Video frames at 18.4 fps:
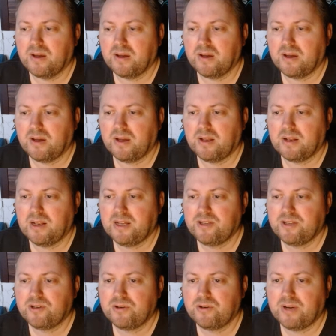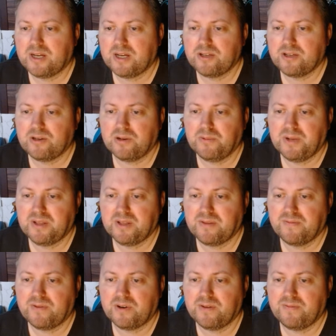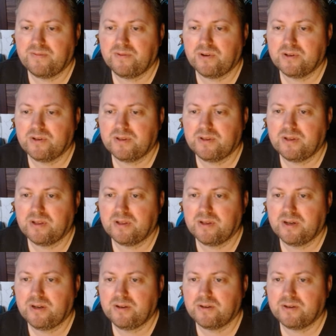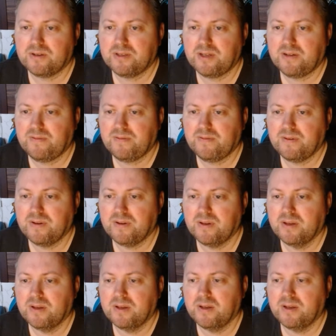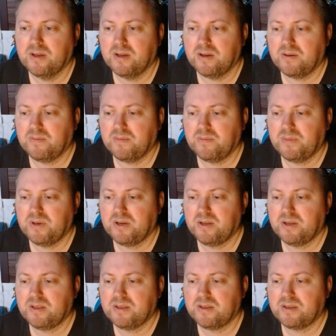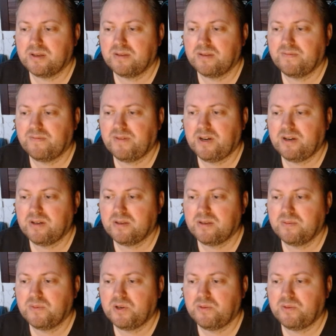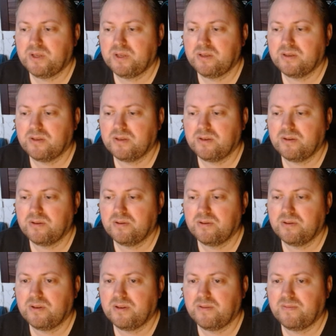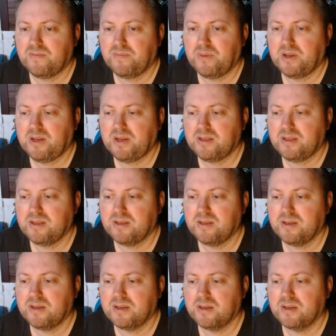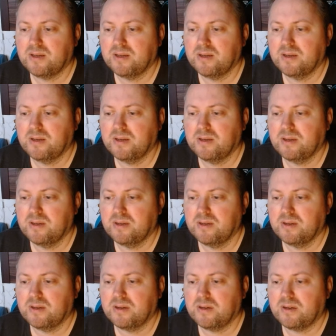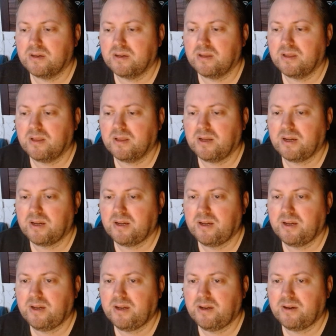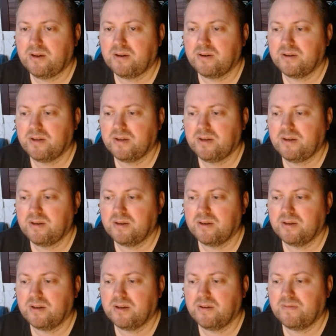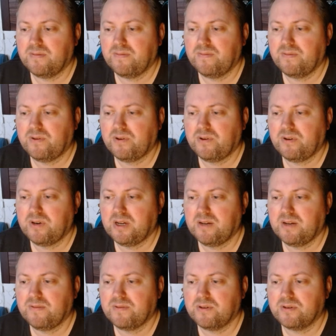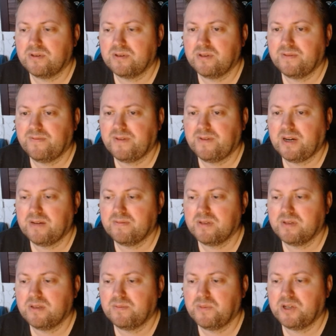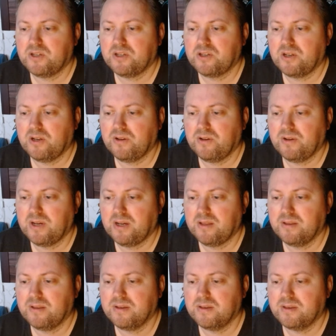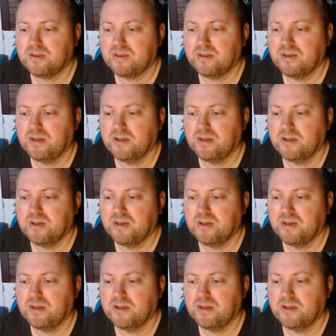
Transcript: and later you actually went for f4 still, yeah, yourself. But at various moments you could have played like here, yeah, f4 after c5 especially. You had this